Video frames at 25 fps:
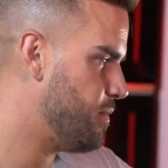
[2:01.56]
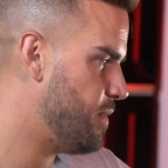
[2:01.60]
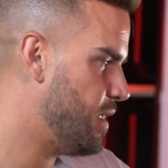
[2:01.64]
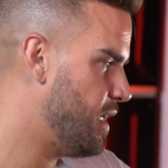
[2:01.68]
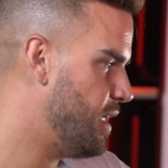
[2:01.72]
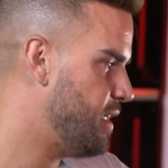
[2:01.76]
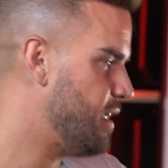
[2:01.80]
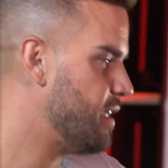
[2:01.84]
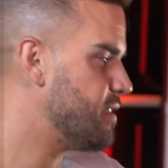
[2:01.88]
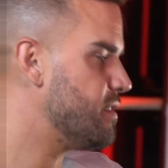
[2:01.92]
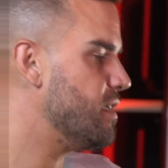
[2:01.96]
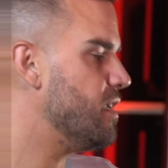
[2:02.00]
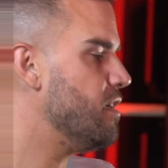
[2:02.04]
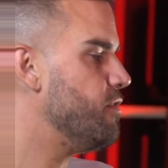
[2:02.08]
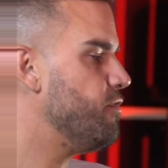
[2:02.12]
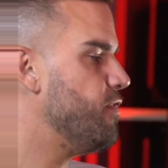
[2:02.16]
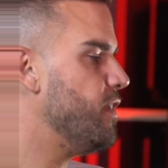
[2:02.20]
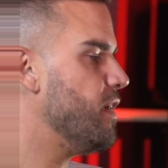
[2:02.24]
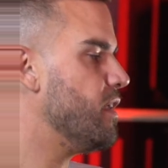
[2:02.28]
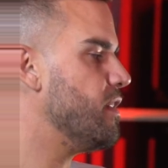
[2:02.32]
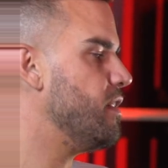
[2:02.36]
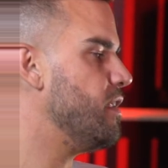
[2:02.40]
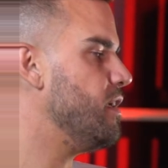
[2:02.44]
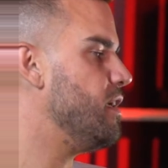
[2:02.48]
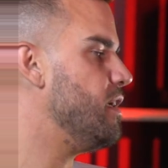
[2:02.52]
It doesn't
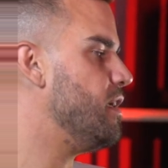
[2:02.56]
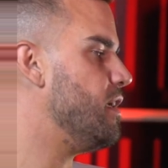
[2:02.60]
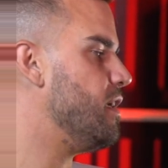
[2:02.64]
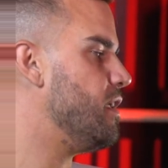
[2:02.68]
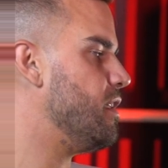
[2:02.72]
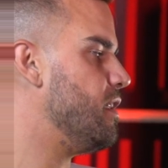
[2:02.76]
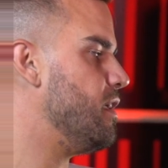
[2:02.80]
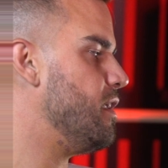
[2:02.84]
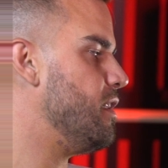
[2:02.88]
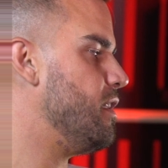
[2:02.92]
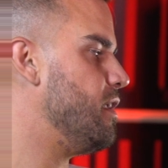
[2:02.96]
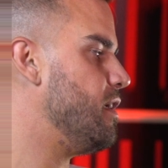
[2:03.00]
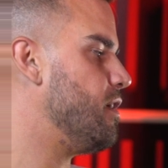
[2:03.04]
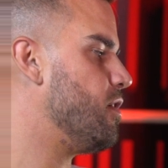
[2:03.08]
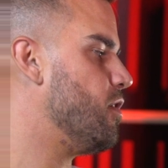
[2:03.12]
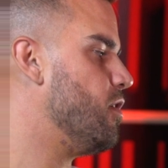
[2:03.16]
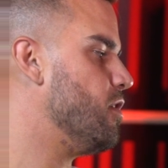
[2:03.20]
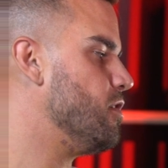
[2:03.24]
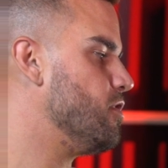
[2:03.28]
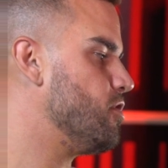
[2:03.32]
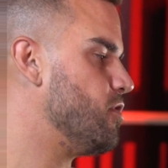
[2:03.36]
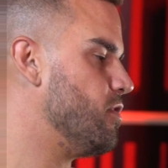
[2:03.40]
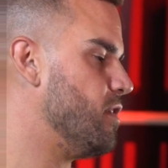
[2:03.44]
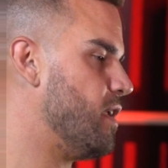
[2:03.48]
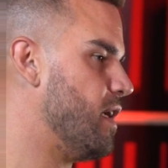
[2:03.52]
affect the
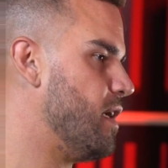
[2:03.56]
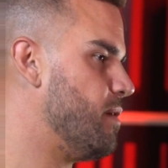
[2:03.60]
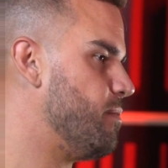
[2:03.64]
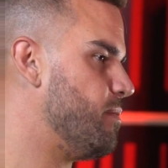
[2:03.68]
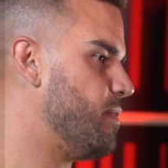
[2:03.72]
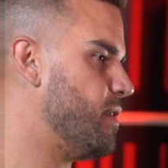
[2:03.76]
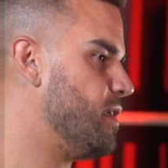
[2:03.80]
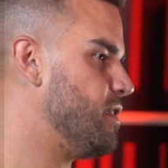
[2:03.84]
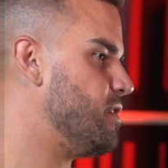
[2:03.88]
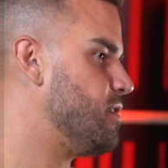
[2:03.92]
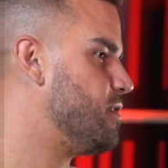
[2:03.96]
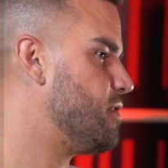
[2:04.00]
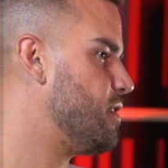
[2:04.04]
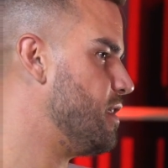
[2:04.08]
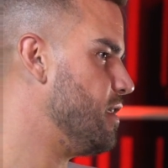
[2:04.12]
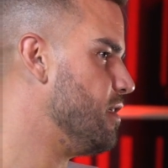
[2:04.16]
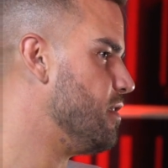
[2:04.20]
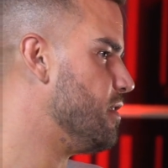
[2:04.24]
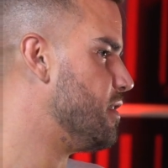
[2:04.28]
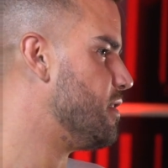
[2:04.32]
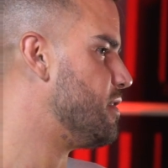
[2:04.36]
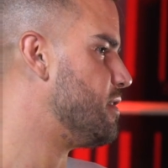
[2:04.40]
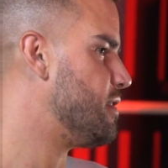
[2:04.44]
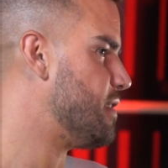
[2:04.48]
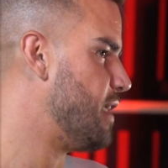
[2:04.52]
control amp. It's still
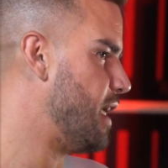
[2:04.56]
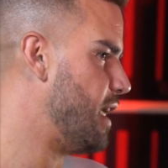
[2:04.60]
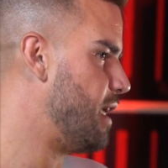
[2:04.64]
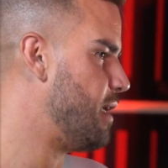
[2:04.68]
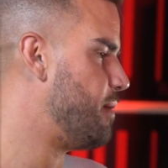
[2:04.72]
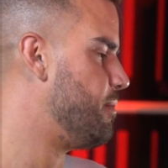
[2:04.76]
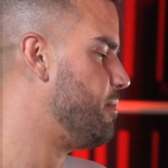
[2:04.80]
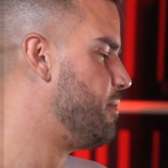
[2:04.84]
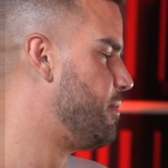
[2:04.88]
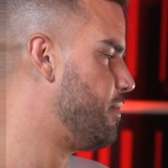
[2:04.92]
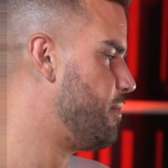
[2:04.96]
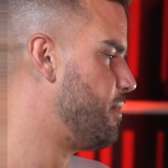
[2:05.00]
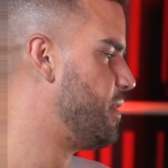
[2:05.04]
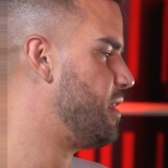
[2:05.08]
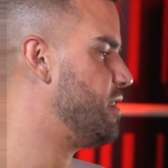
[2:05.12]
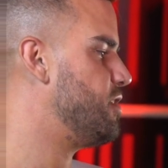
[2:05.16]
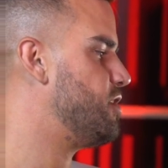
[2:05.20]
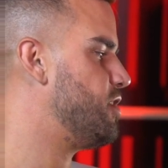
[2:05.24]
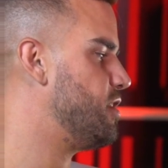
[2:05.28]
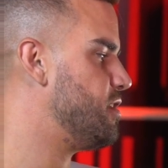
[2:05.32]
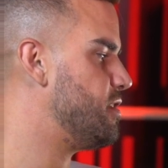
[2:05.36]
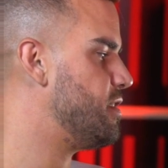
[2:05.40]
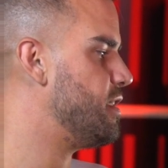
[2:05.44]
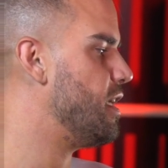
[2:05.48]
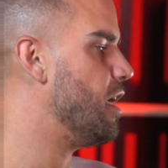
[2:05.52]
the same, but it's
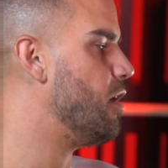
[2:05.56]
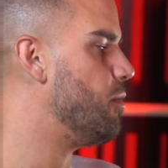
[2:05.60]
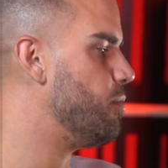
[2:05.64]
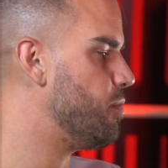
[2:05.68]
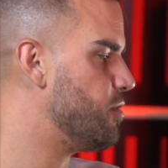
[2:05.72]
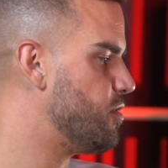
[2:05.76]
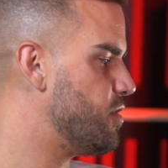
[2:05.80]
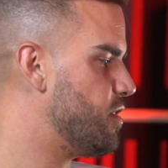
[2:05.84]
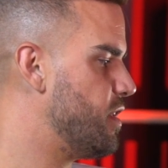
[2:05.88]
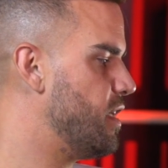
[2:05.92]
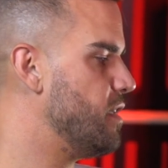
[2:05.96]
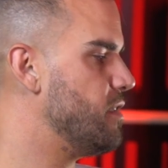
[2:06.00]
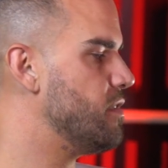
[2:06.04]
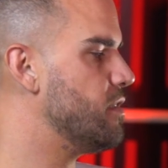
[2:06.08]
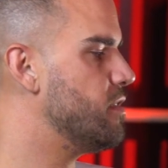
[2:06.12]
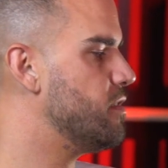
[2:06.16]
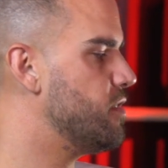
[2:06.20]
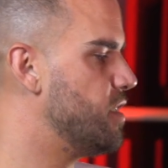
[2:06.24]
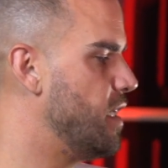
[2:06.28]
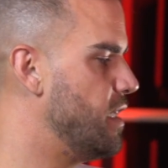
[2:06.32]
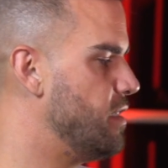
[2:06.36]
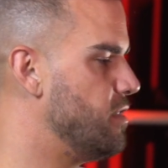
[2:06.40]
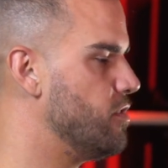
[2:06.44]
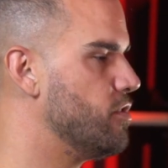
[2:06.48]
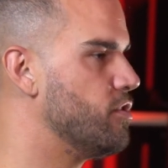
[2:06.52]
just the output stage
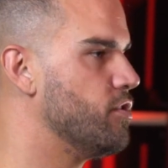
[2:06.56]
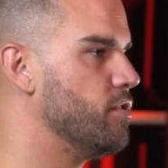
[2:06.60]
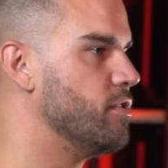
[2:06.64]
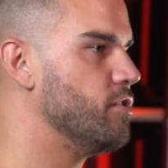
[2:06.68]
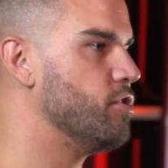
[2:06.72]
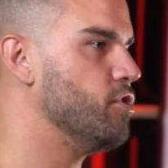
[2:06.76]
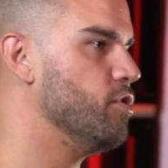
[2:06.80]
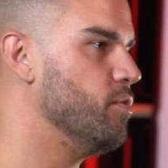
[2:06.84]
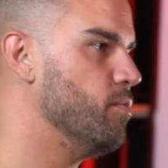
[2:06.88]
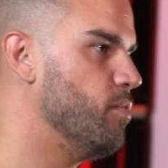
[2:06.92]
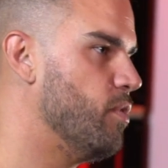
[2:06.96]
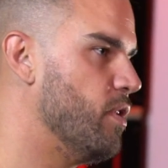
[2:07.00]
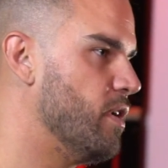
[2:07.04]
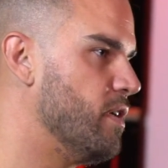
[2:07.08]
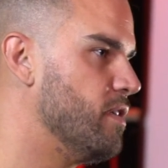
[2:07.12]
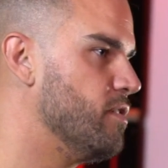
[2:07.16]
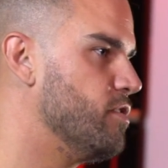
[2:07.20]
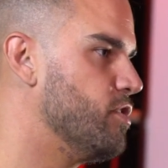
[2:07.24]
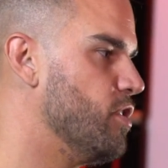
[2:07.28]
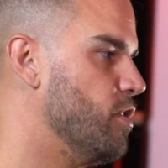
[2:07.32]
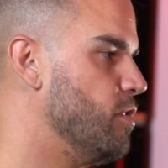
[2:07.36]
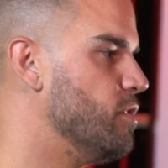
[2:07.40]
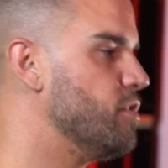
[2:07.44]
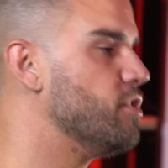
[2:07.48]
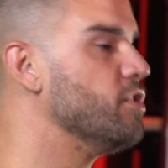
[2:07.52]
changes to a tube one.
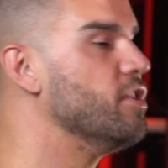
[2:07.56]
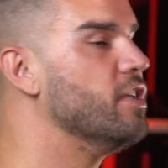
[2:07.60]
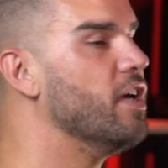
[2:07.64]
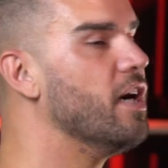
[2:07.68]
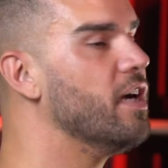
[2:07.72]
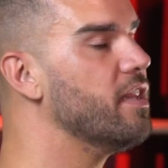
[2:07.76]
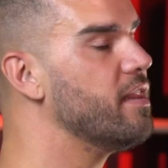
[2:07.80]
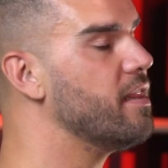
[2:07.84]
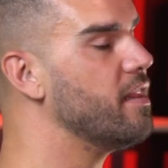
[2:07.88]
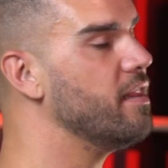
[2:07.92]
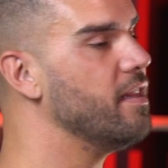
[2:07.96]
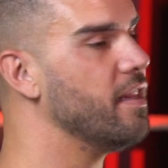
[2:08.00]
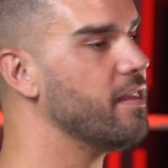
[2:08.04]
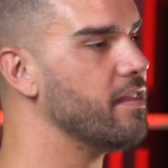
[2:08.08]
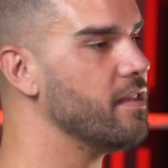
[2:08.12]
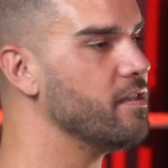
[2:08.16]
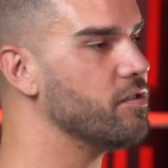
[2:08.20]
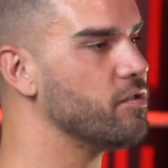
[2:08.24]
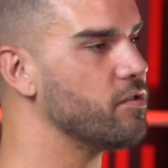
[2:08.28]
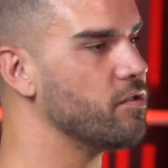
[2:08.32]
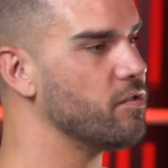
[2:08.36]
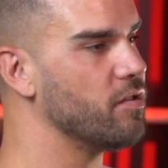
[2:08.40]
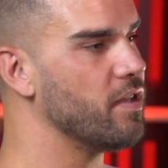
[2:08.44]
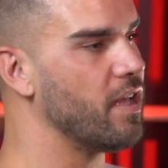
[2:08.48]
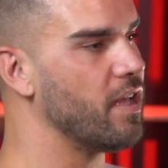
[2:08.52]
So it's nothing to do